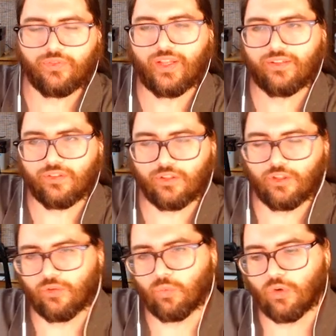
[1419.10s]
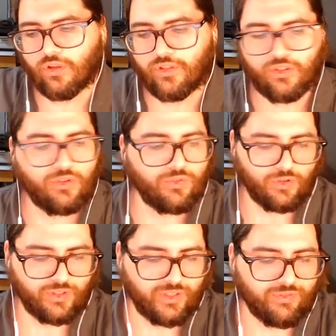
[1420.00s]
that's a good word to use for
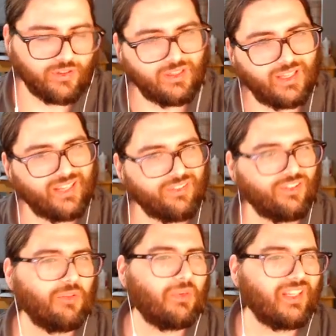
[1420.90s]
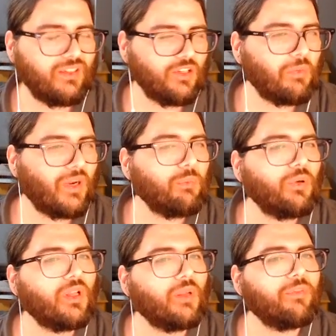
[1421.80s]
a different class and you might you might
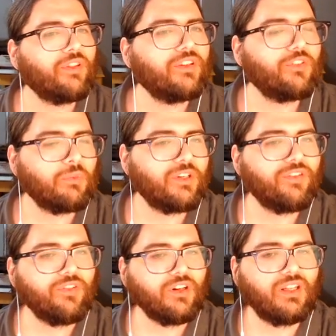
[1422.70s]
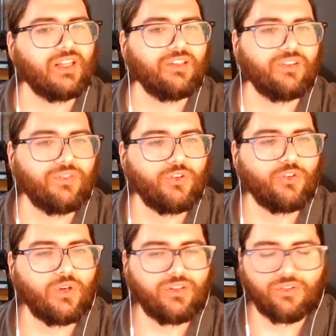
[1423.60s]
pull up things from a different class if you
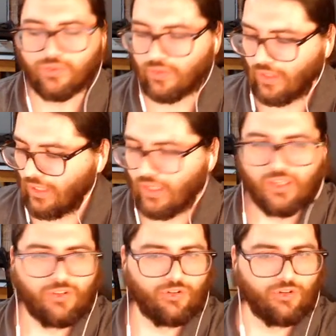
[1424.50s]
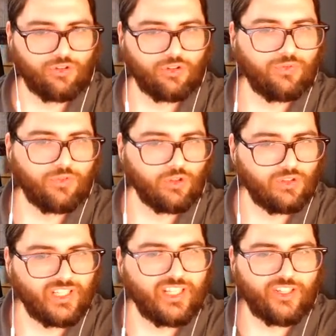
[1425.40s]
tried to search for
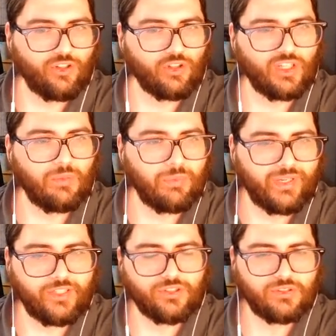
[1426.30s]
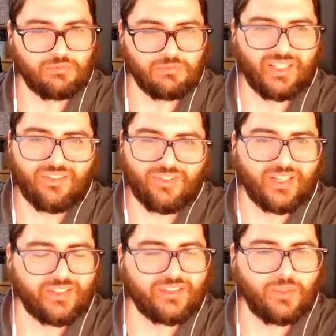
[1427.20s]
linear combination. That is
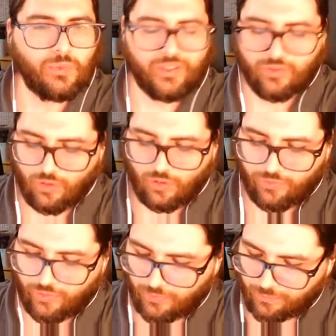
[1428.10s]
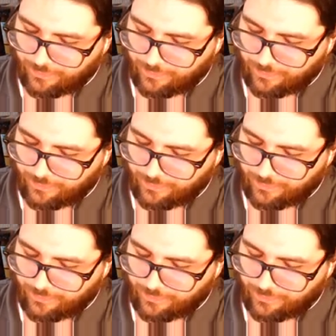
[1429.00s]
technically what it's called though.